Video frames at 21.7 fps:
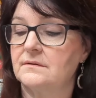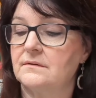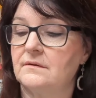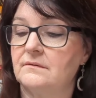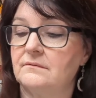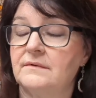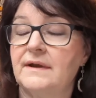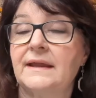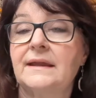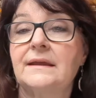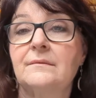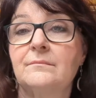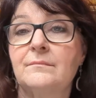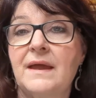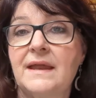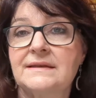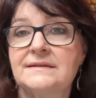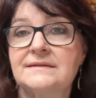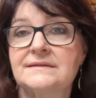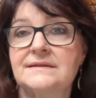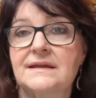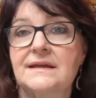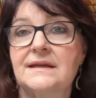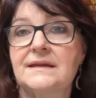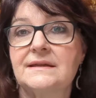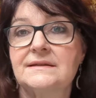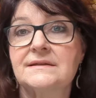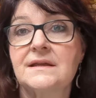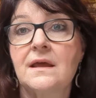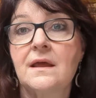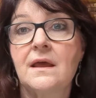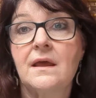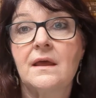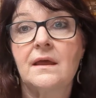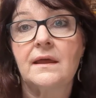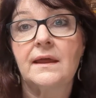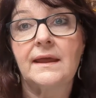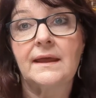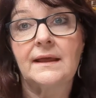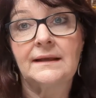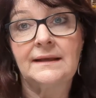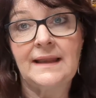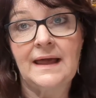recommended, it
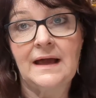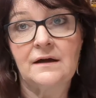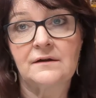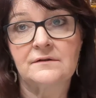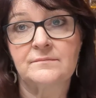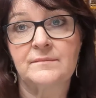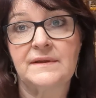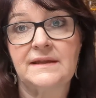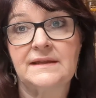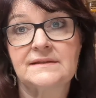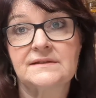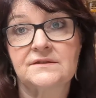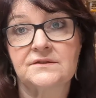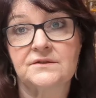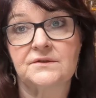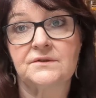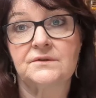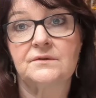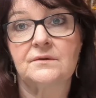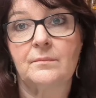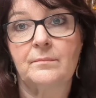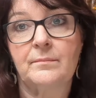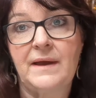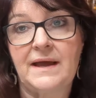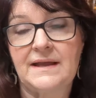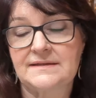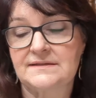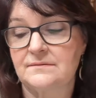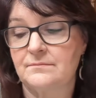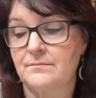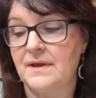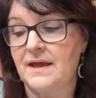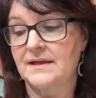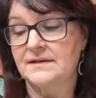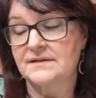allowed me to pattern match.